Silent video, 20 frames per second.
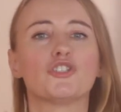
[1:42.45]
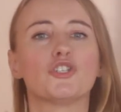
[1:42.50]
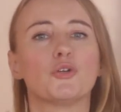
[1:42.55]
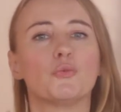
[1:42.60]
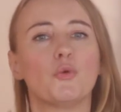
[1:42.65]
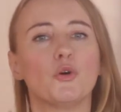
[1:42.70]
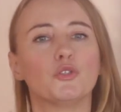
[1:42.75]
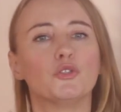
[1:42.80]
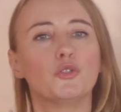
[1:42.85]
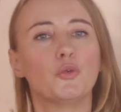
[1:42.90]
So
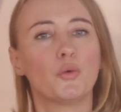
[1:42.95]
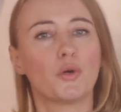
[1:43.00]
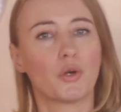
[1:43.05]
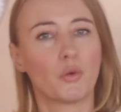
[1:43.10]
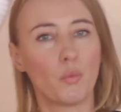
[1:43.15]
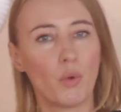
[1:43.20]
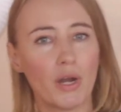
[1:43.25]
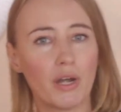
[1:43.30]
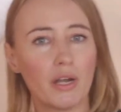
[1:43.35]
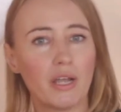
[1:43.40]
what you are
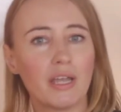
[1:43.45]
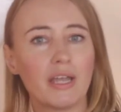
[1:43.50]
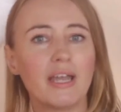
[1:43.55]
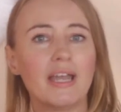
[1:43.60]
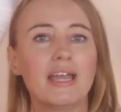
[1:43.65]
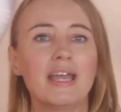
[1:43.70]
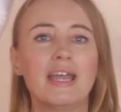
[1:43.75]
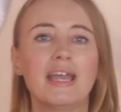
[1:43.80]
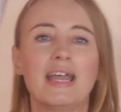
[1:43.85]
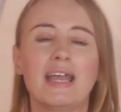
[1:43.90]
wearing
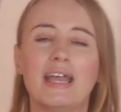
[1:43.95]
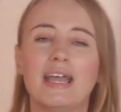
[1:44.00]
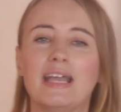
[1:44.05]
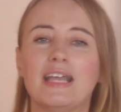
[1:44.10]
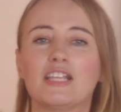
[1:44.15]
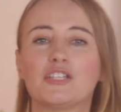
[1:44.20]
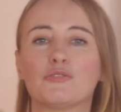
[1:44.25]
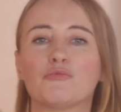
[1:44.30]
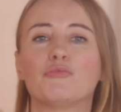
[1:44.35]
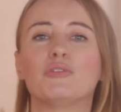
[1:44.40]

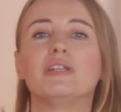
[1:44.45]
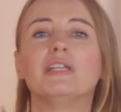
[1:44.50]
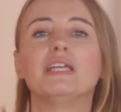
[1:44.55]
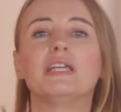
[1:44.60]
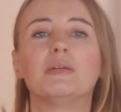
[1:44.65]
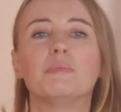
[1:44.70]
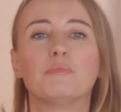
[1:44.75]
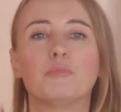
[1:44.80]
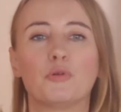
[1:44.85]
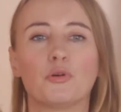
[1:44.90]
is
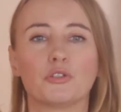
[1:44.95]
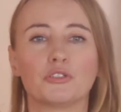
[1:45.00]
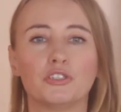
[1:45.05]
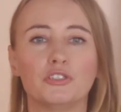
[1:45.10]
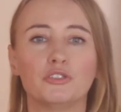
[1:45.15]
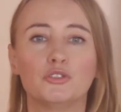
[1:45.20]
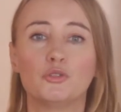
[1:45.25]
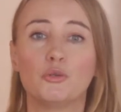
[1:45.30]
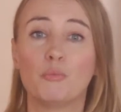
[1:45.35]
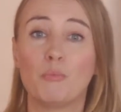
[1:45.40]
really
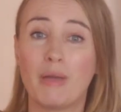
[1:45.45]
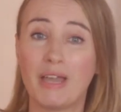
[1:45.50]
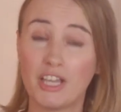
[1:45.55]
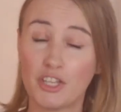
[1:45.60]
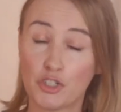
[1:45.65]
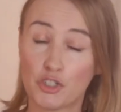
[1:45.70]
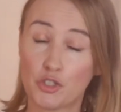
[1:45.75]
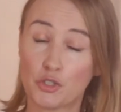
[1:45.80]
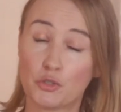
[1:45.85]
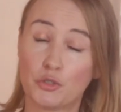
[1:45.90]
important to
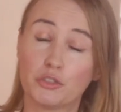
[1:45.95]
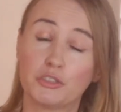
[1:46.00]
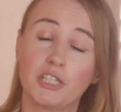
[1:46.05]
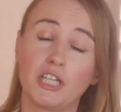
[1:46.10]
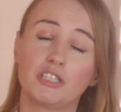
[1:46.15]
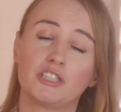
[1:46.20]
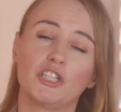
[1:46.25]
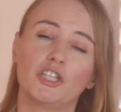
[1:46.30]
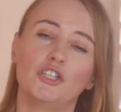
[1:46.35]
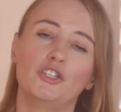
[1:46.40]
make sure
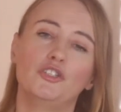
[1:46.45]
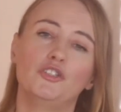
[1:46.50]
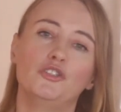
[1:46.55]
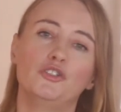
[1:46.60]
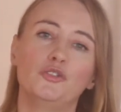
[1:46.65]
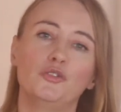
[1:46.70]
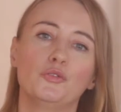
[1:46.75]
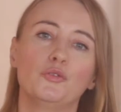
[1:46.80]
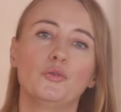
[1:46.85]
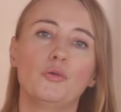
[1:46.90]
that
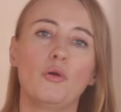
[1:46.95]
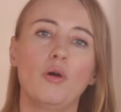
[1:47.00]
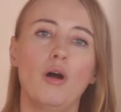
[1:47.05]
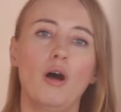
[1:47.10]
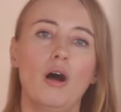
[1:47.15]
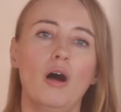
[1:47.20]
you